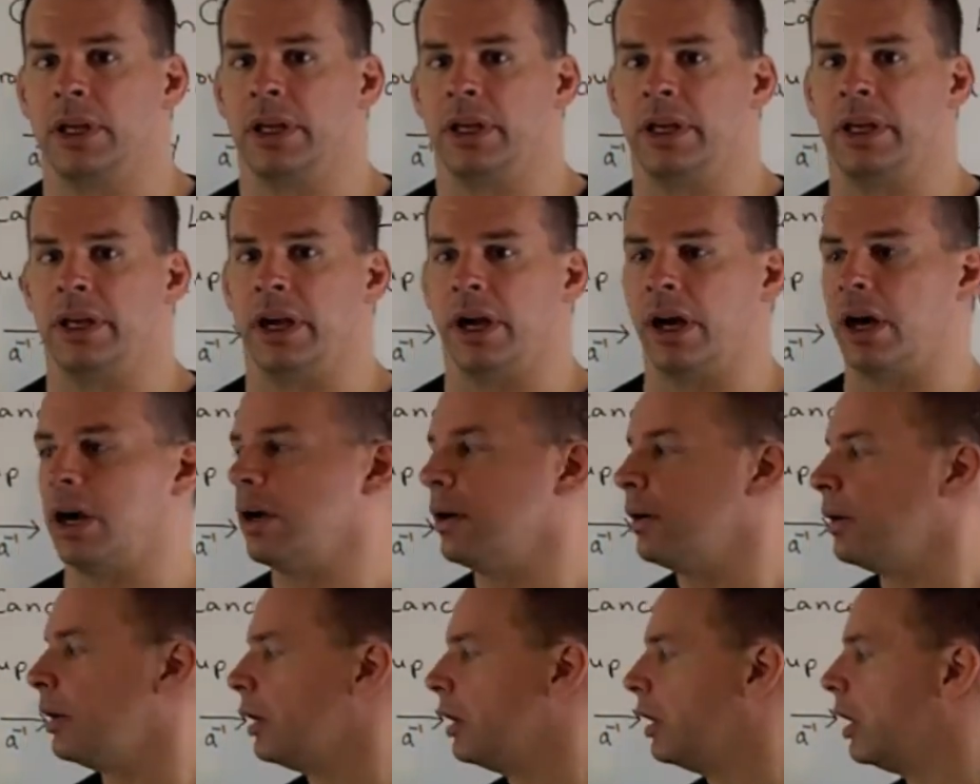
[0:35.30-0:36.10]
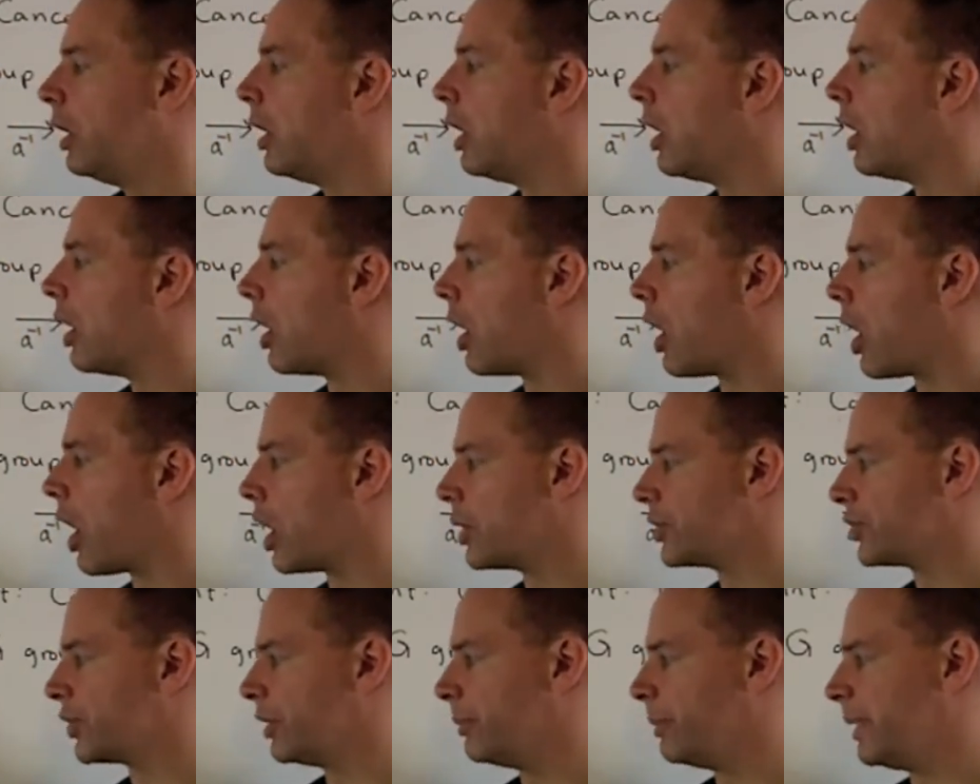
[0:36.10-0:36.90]
Here,
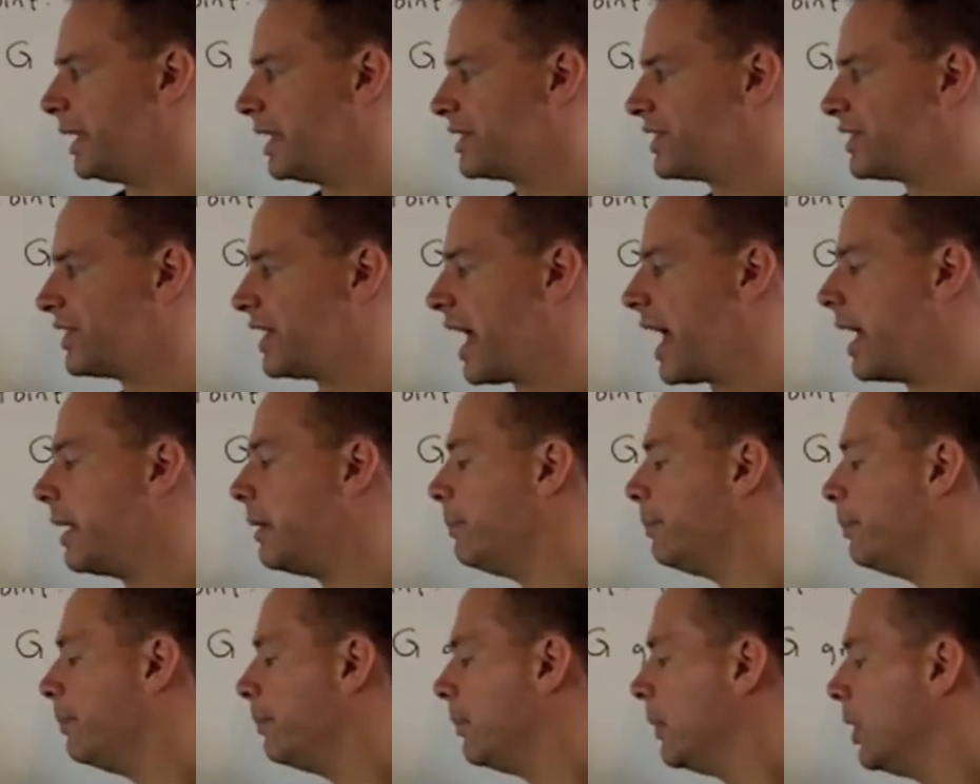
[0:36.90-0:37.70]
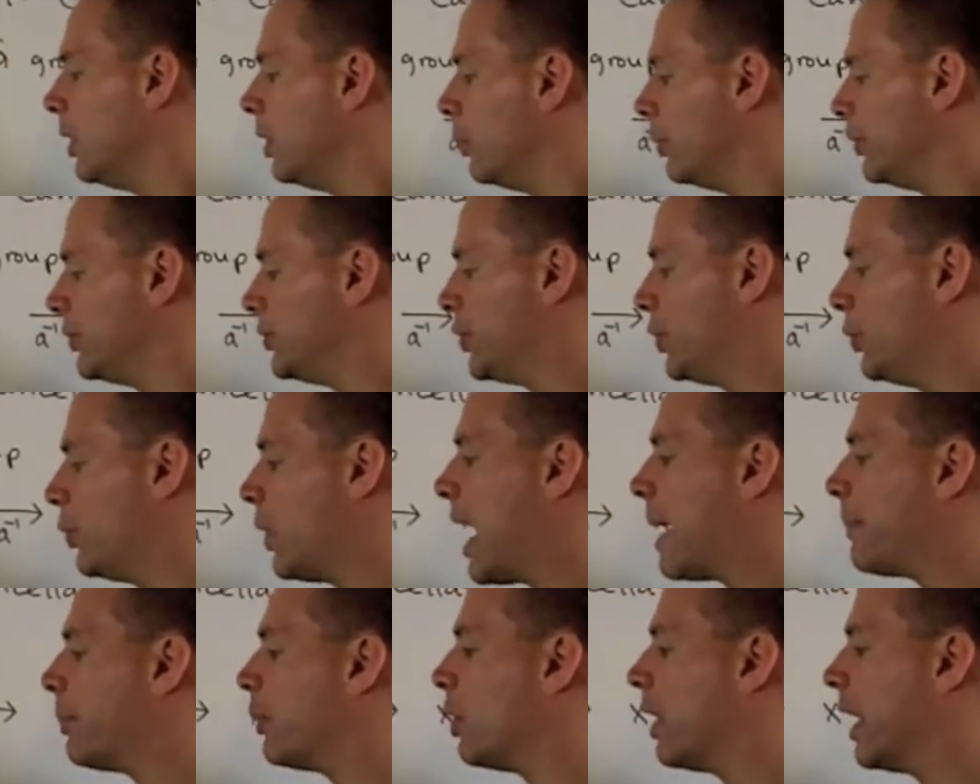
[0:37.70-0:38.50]
R is going to be a set two
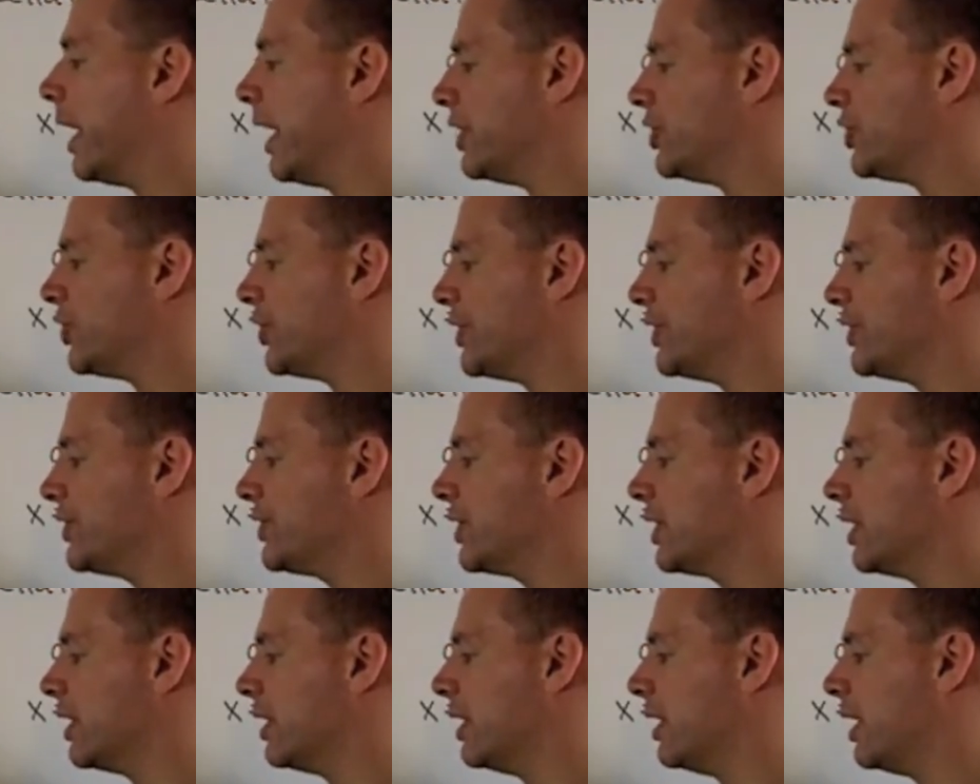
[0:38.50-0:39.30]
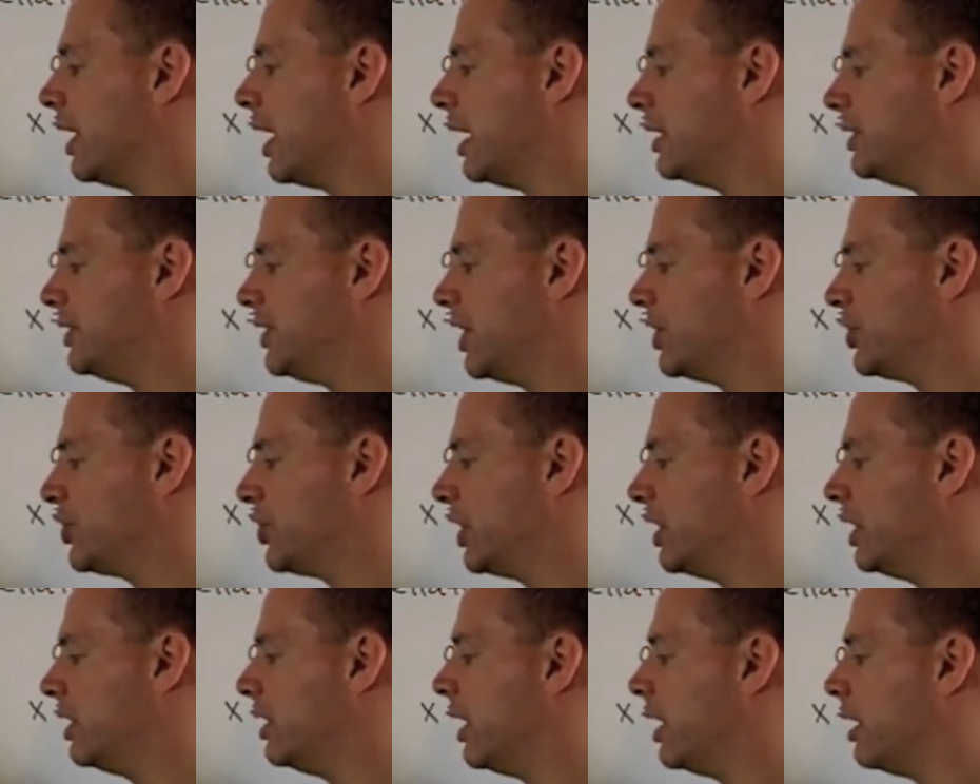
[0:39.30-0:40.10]
operations,
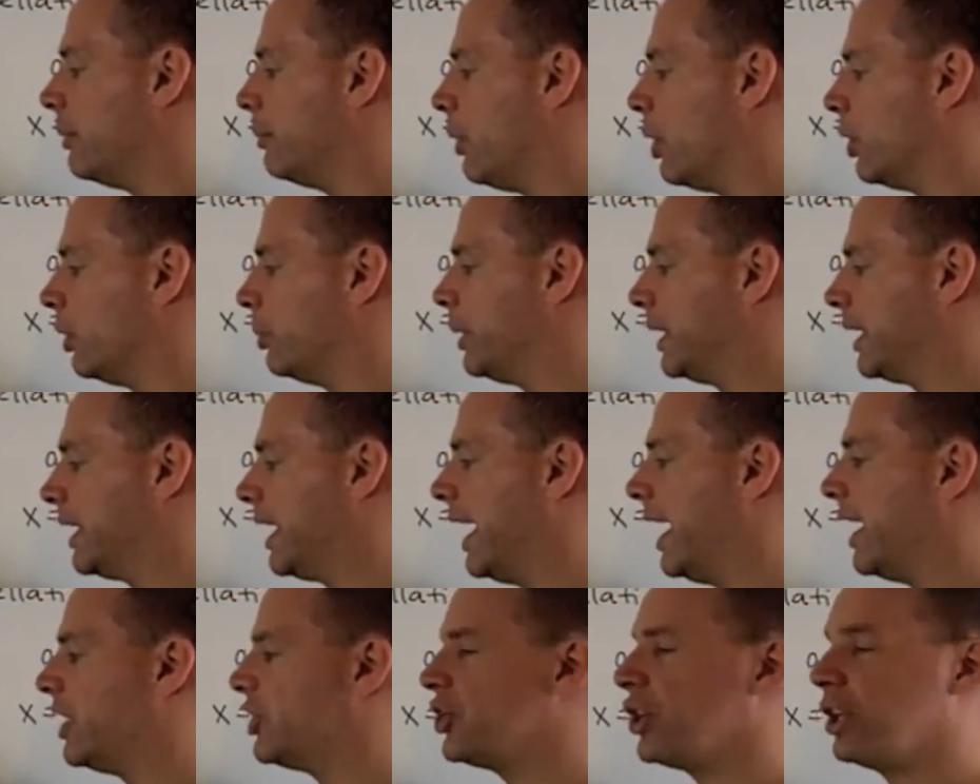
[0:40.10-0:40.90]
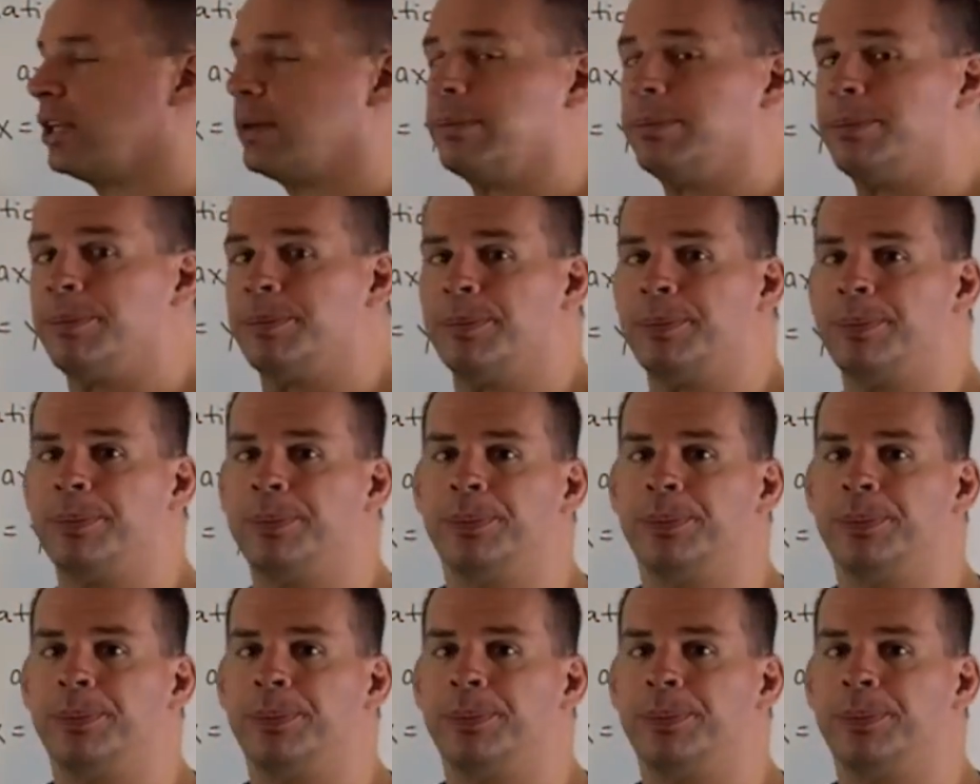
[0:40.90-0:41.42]
addition and multiplication,